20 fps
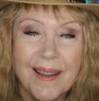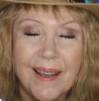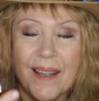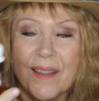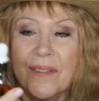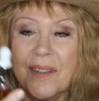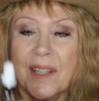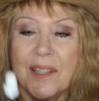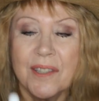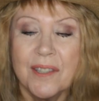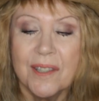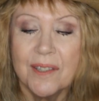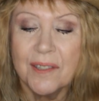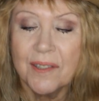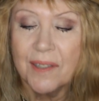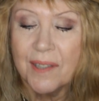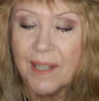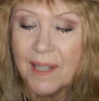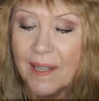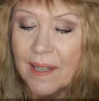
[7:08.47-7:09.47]
And this
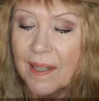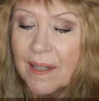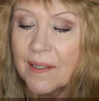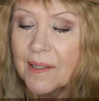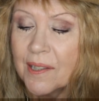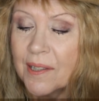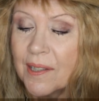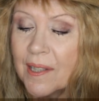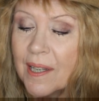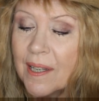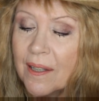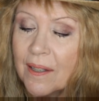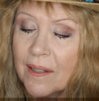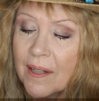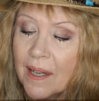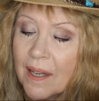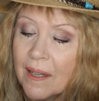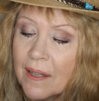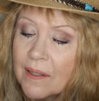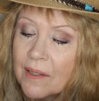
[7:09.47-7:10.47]
is the
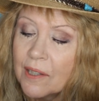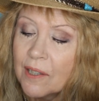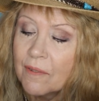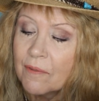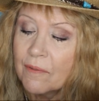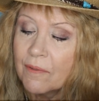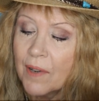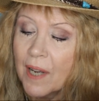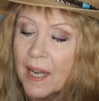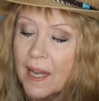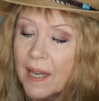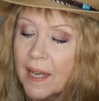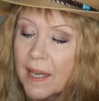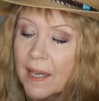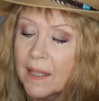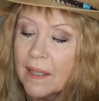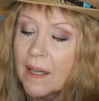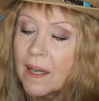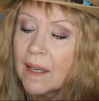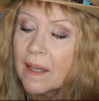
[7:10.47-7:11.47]
Skin
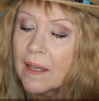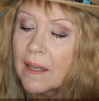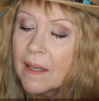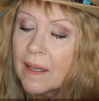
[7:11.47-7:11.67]
Divine